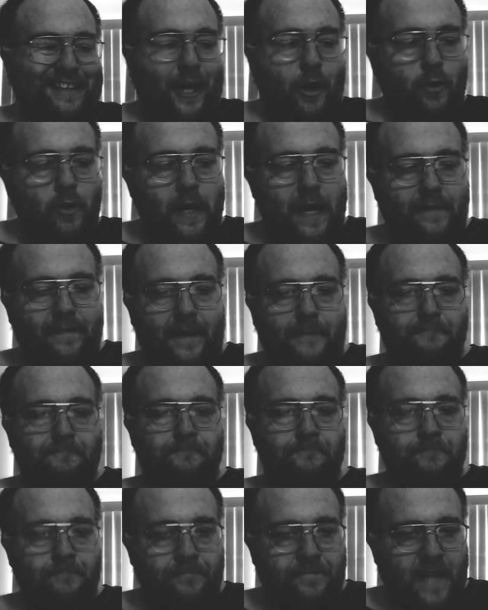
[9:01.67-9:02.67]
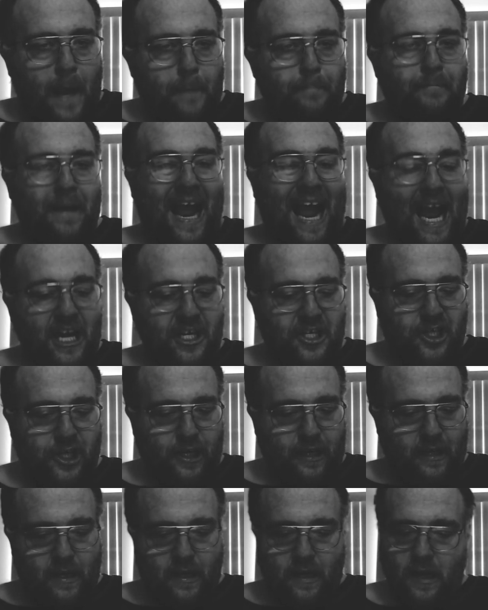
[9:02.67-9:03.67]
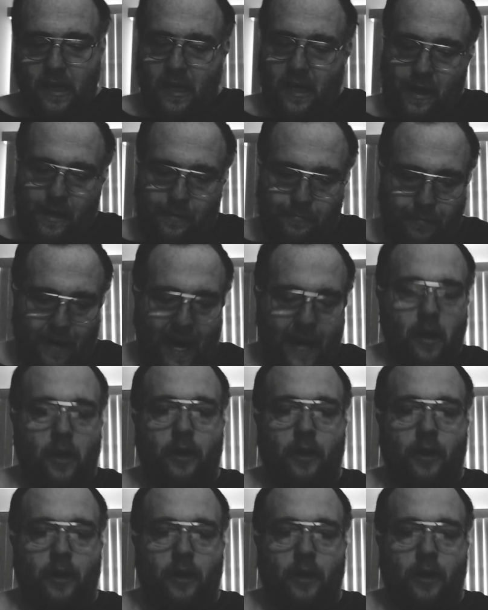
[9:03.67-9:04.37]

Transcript: they don't have that mm, that passion. Byron